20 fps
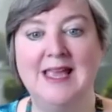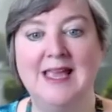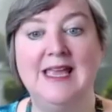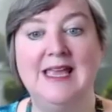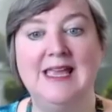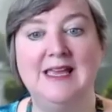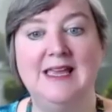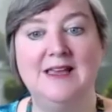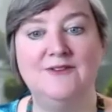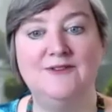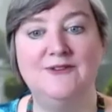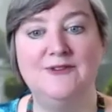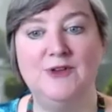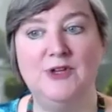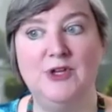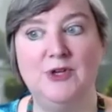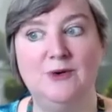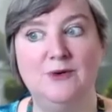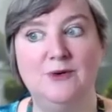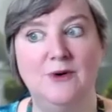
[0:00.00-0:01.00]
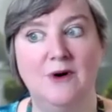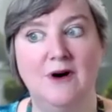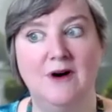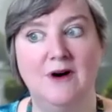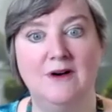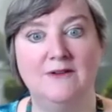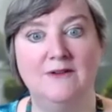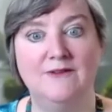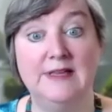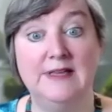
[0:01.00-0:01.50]
If you
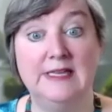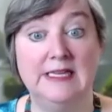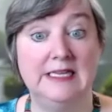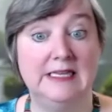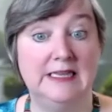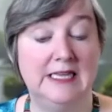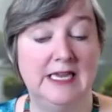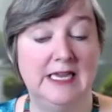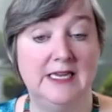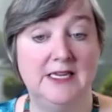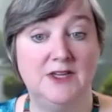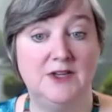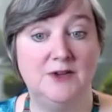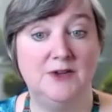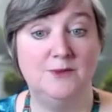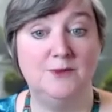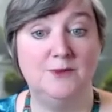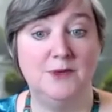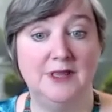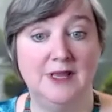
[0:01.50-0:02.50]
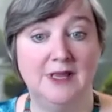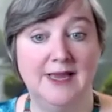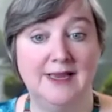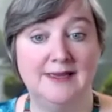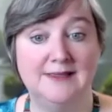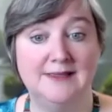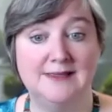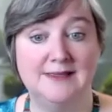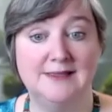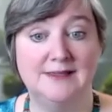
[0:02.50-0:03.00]
are feeling like you would
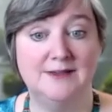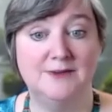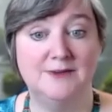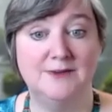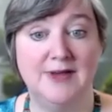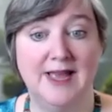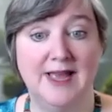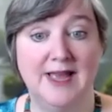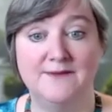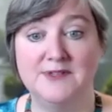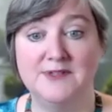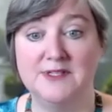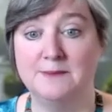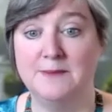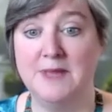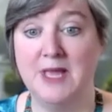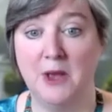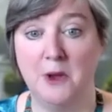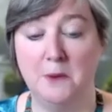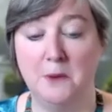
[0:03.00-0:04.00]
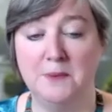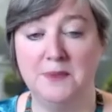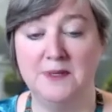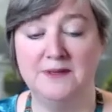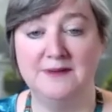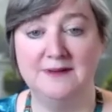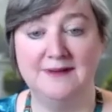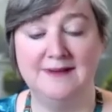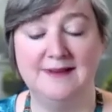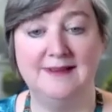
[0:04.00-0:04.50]
like to have some help
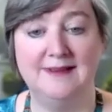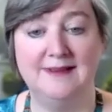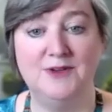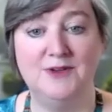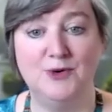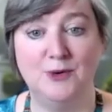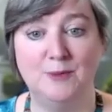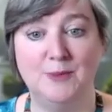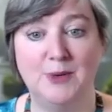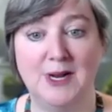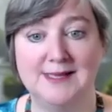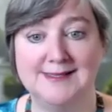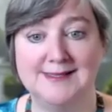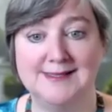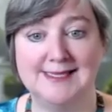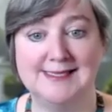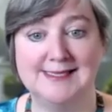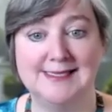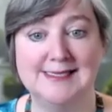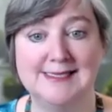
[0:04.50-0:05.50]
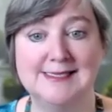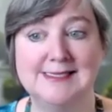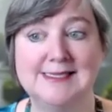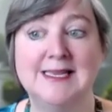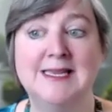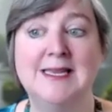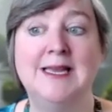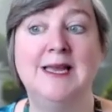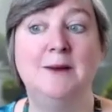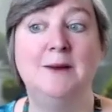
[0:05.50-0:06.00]
in your processes,
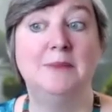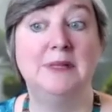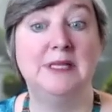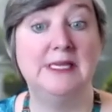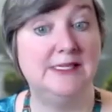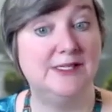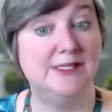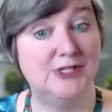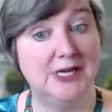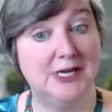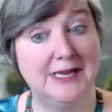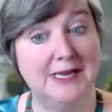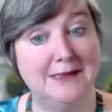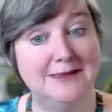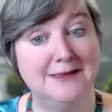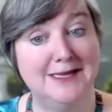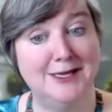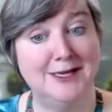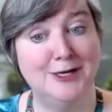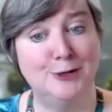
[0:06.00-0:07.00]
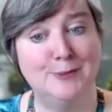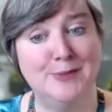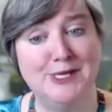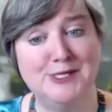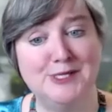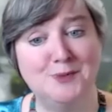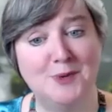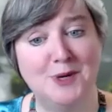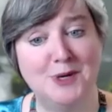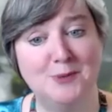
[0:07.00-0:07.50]
please check out the Inner
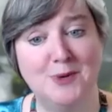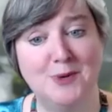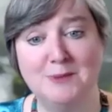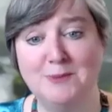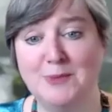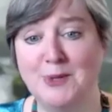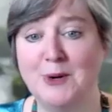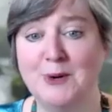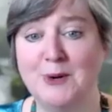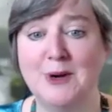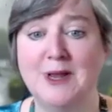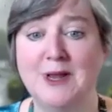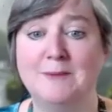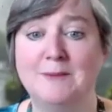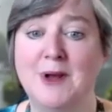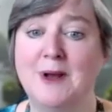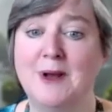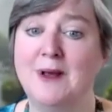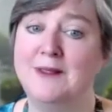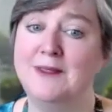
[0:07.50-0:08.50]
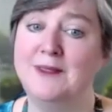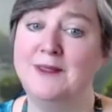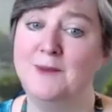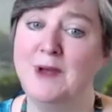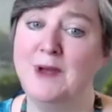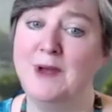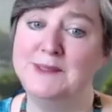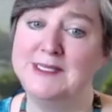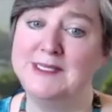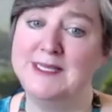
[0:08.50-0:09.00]
Peace 101 program on the
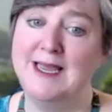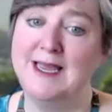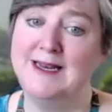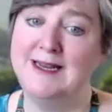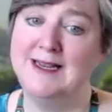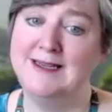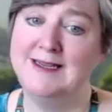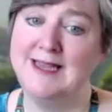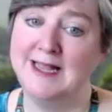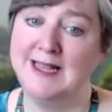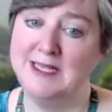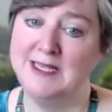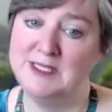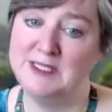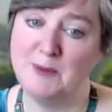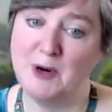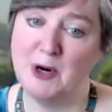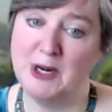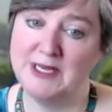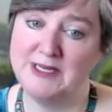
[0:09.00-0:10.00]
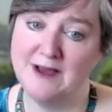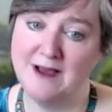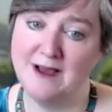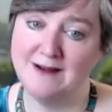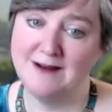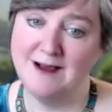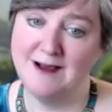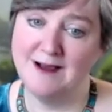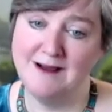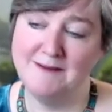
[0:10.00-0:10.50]
website at
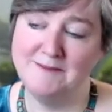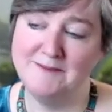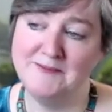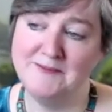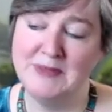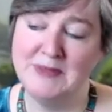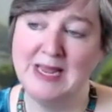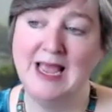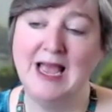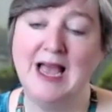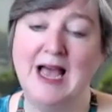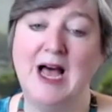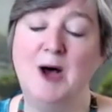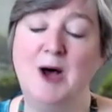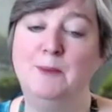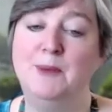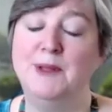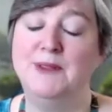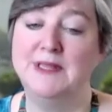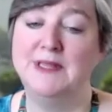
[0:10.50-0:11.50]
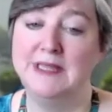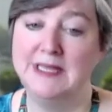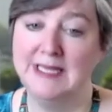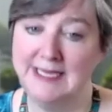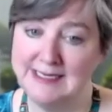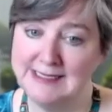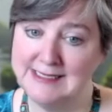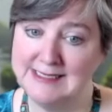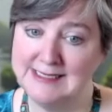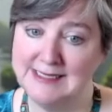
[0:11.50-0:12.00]
kellesparta.com. I'll put the
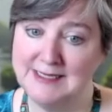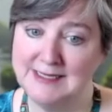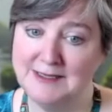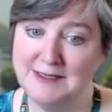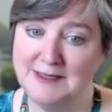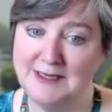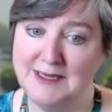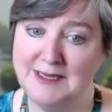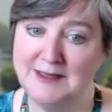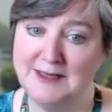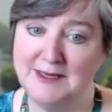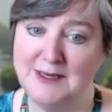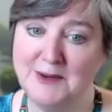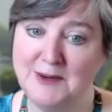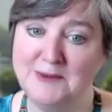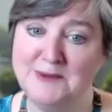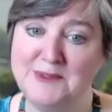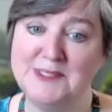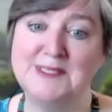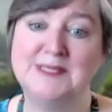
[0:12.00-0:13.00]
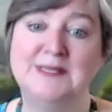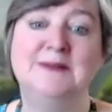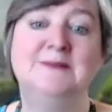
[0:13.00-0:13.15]
links in the, in the notes.